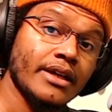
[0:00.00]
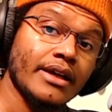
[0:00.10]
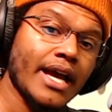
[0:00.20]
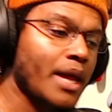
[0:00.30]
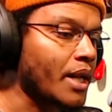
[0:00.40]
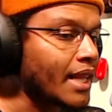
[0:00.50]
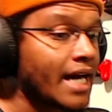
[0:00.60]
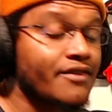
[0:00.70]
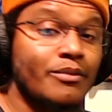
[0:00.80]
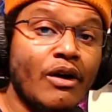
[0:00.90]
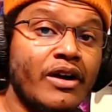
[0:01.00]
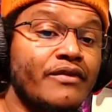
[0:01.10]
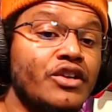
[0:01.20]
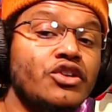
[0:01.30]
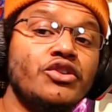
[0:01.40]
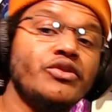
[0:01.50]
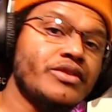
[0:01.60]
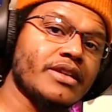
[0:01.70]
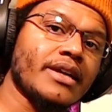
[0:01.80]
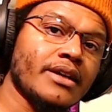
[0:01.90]
And a lot of them aren't even
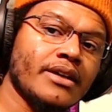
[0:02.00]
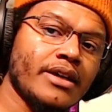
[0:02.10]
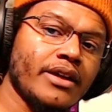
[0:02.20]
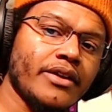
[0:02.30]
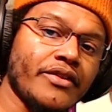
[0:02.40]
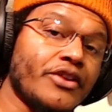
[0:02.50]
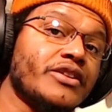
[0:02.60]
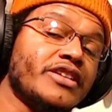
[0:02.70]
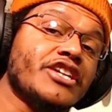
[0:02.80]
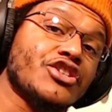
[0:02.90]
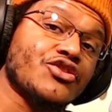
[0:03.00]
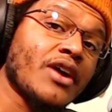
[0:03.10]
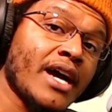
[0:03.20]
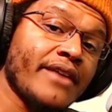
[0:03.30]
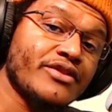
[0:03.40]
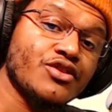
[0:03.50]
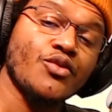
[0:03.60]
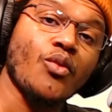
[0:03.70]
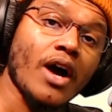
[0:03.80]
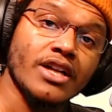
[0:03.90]
using their disk drives to
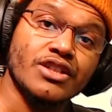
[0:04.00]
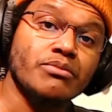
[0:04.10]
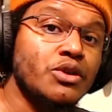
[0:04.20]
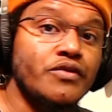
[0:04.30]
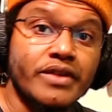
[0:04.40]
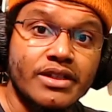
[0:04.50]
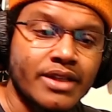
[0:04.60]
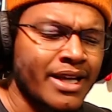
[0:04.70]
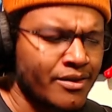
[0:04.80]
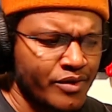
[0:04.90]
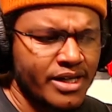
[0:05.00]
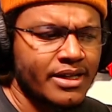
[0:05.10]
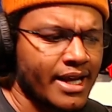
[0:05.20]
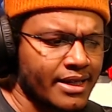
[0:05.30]
watch movies. They can read that.